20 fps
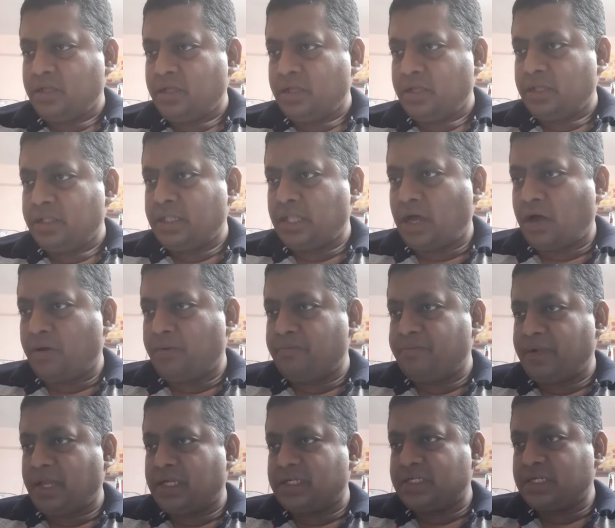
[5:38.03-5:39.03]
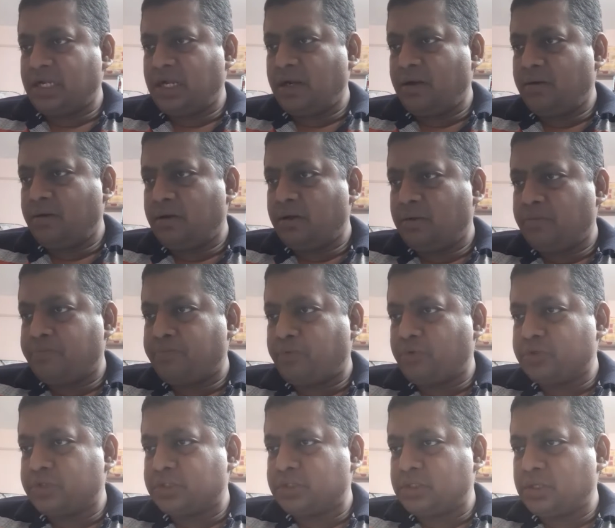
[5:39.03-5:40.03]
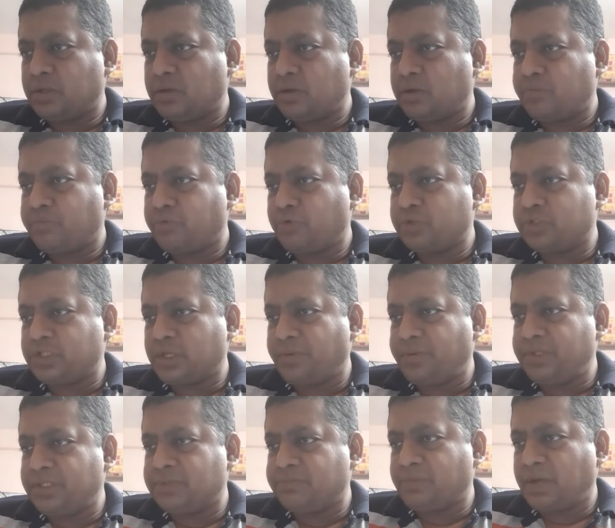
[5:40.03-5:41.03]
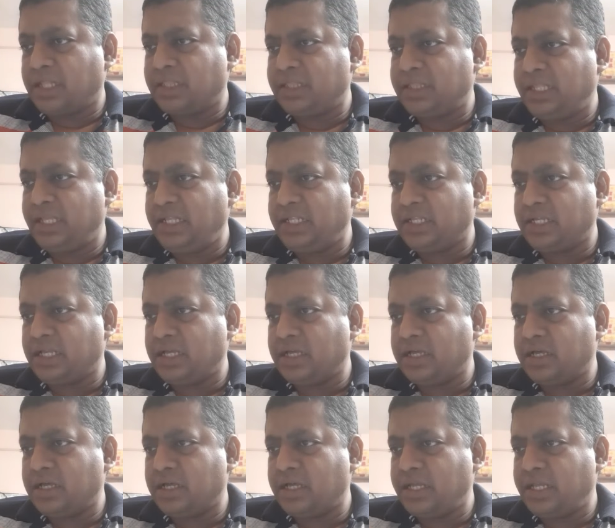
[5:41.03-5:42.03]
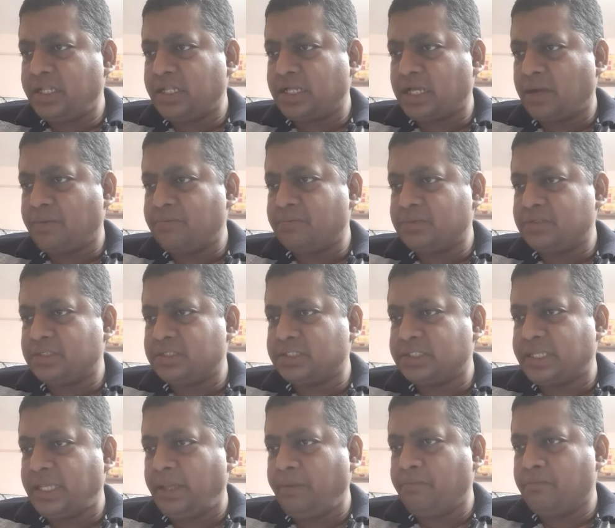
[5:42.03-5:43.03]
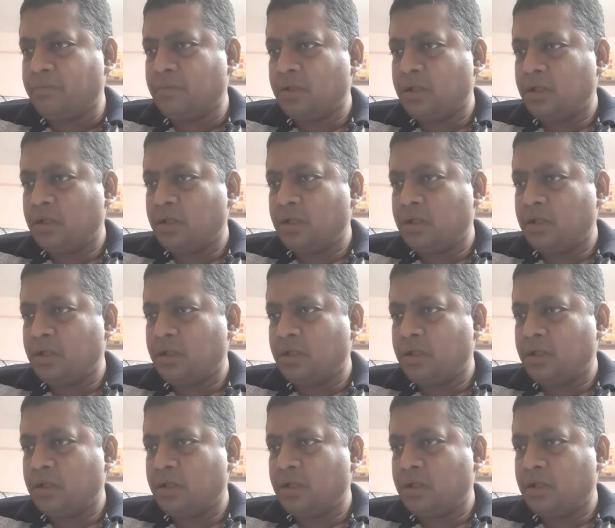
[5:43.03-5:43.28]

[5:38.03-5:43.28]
Now, National Post Office Monthly Income Scheme,